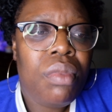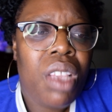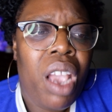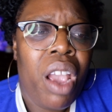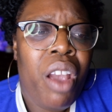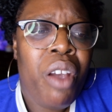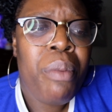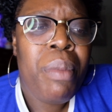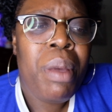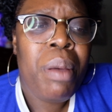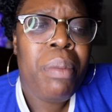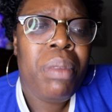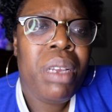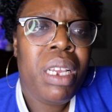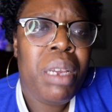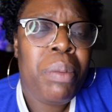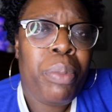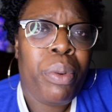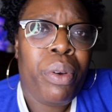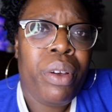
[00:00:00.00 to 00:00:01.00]
I remember
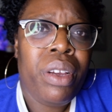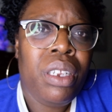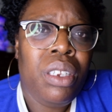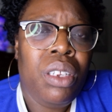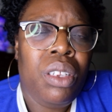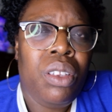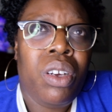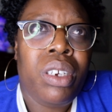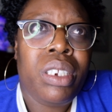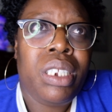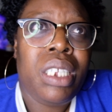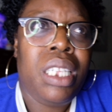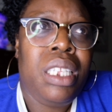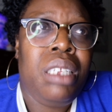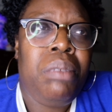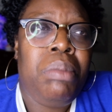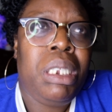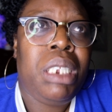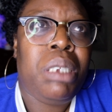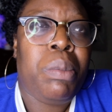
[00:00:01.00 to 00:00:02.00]
in prayer the Lord
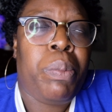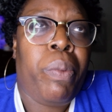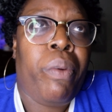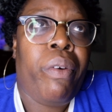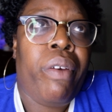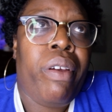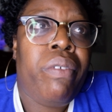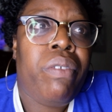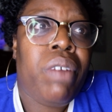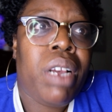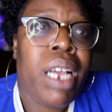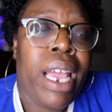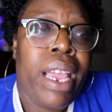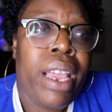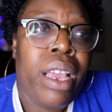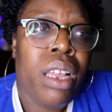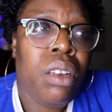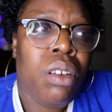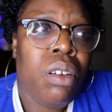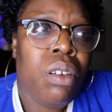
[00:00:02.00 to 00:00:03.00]
telling me to pray for
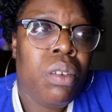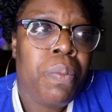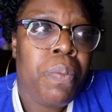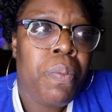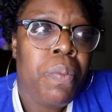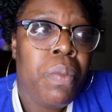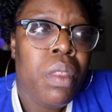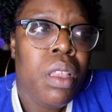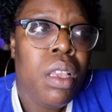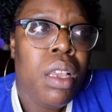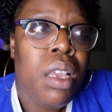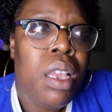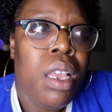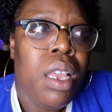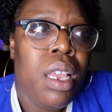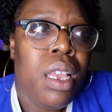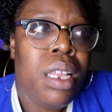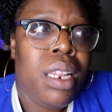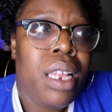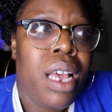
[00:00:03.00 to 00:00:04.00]
Guyana.
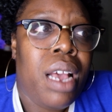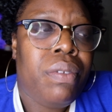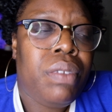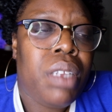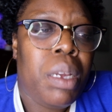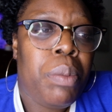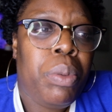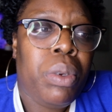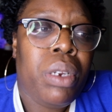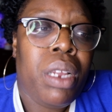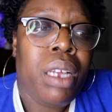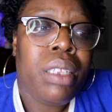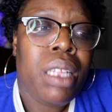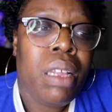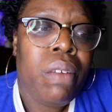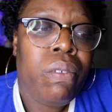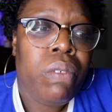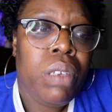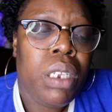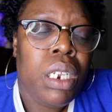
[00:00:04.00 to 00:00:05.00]
And after I put out
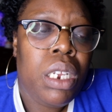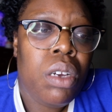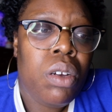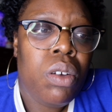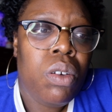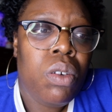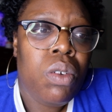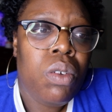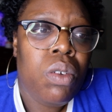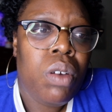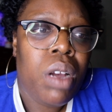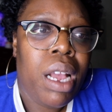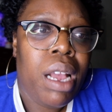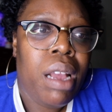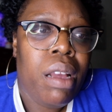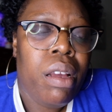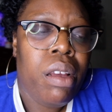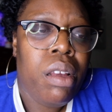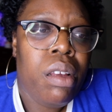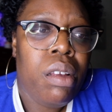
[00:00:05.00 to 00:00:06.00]
that video,
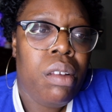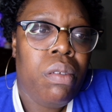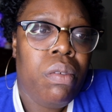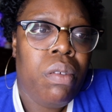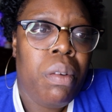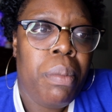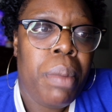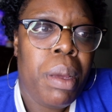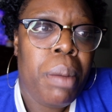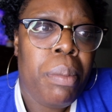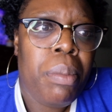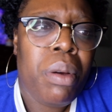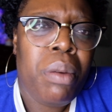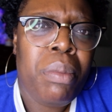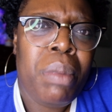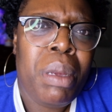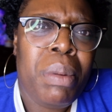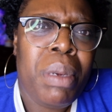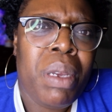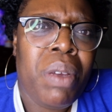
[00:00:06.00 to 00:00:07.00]
I remember
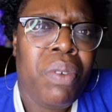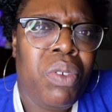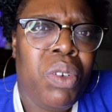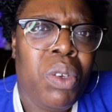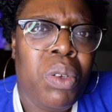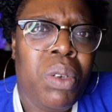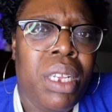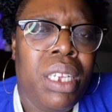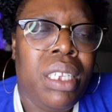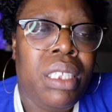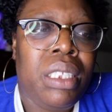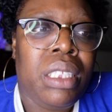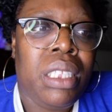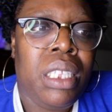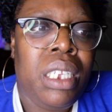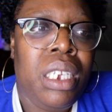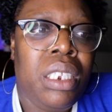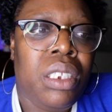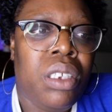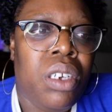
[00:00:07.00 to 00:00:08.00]
maybe a few days
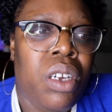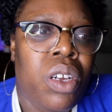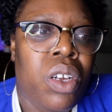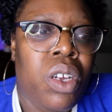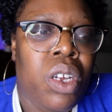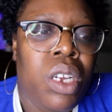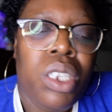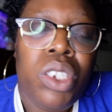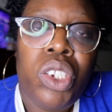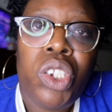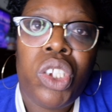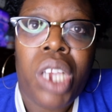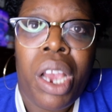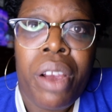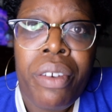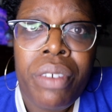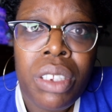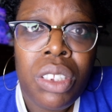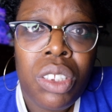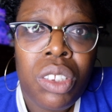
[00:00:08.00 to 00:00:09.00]
later,
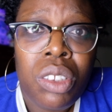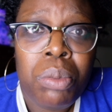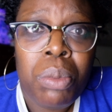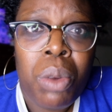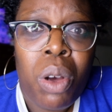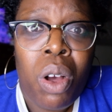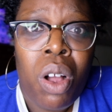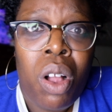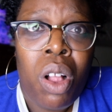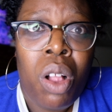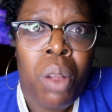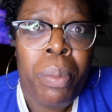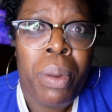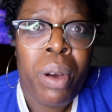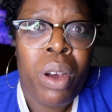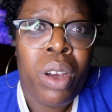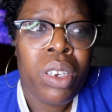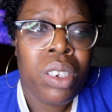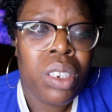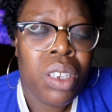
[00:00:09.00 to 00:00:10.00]
Sharon's mall
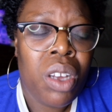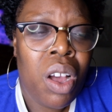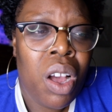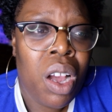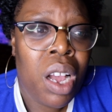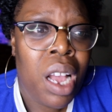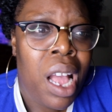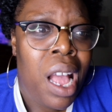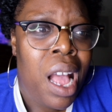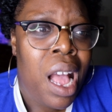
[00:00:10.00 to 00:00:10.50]
burned down.